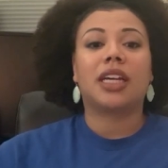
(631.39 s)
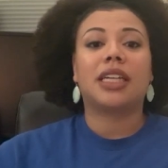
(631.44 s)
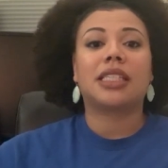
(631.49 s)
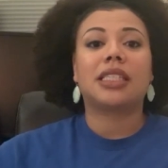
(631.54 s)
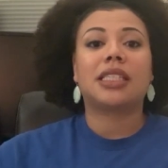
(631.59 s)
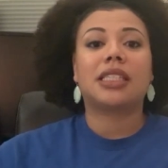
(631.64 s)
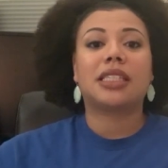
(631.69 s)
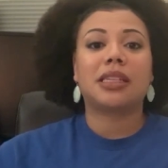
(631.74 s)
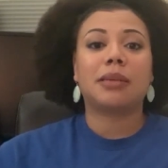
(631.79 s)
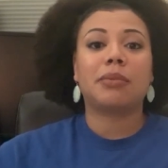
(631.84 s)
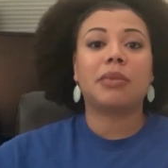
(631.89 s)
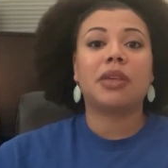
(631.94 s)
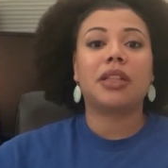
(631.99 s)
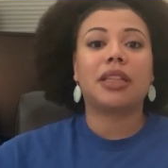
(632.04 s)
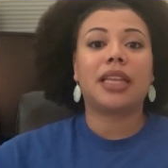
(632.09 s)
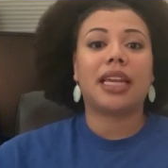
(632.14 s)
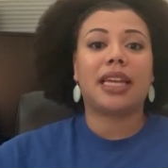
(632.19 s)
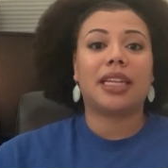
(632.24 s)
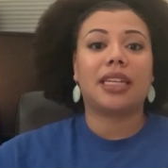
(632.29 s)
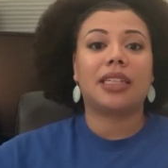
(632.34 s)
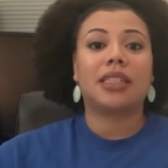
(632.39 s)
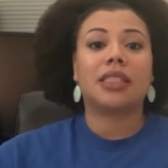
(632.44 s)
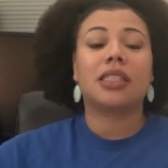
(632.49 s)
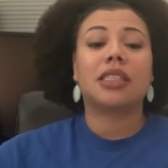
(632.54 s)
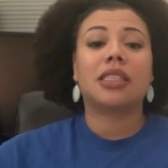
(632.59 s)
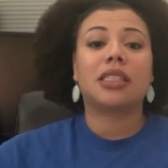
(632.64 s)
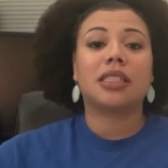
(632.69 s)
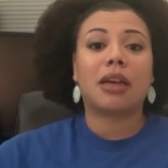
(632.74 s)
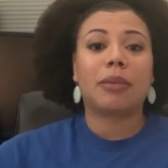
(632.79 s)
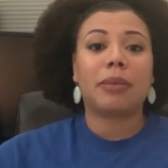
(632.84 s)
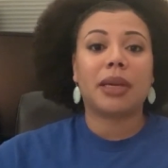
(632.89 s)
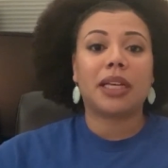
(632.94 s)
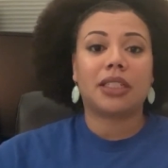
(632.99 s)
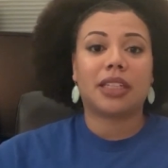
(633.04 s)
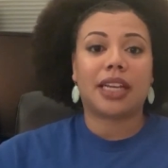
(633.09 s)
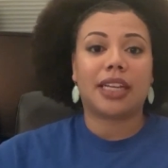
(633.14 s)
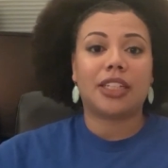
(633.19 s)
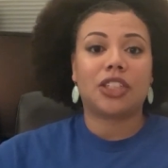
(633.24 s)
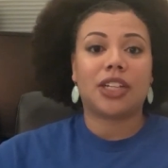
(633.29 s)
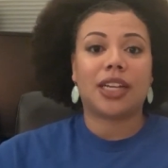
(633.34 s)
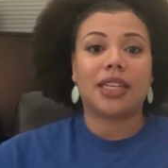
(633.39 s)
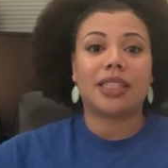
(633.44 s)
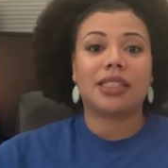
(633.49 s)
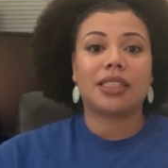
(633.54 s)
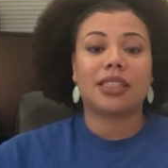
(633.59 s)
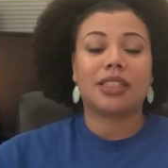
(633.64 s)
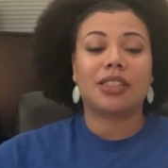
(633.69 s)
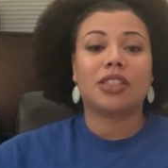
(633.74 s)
a simulated stomach digest.